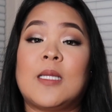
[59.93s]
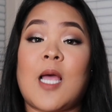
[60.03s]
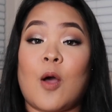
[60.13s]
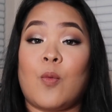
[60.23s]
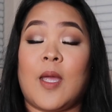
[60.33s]

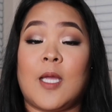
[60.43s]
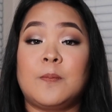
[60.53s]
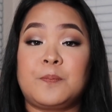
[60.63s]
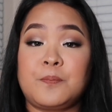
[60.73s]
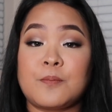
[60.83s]
That
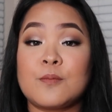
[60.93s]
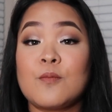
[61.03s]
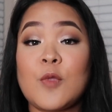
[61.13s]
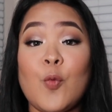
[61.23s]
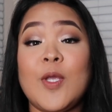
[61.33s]
way
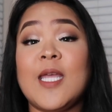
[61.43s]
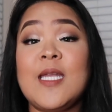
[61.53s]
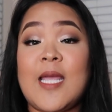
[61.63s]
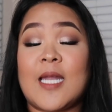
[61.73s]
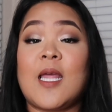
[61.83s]
we
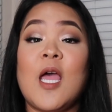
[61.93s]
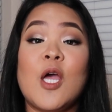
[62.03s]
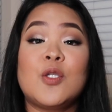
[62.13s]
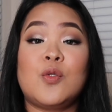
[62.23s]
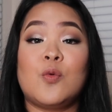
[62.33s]
can get
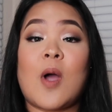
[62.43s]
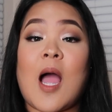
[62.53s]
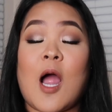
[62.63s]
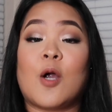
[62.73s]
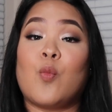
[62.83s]
to
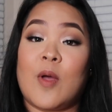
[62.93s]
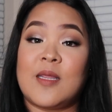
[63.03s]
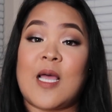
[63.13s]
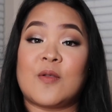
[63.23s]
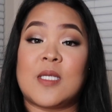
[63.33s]
our
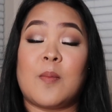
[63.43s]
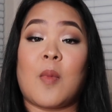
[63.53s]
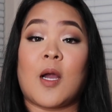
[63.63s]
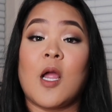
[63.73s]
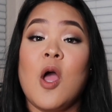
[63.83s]
1000 mark.